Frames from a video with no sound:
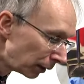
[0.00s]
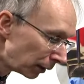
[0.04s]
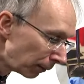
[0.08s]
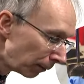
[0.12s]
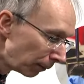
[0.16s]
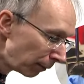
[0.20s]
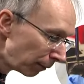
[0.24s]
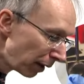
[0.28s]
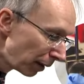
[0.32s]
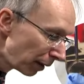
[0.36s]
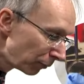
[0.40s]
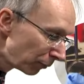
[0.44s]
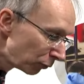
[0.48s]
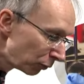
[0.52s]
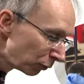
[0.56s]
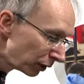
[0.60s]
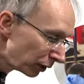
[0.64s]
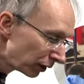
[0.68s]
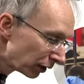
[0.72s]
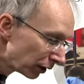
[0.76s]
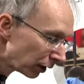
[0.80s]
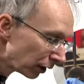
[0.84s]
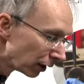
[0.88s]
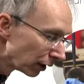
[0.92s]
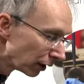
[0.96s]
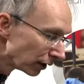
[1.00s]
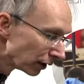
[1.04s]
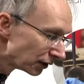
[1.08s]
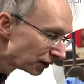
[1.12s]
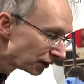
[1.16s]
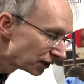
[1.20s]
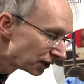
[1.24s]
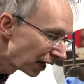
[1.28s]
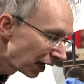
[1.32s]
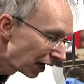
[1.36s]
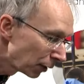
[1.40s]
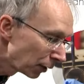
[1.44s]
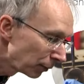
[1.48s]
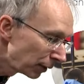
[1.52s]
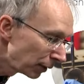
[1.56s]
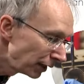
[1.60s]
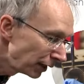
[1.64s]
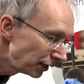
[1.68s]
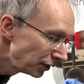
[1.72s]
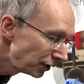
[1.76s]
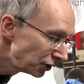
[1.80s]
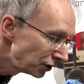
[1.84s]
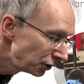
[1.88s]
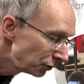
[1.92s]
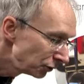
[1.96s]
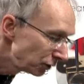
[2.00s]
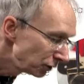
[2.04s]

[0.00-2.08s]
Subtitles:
memory cards. How many do you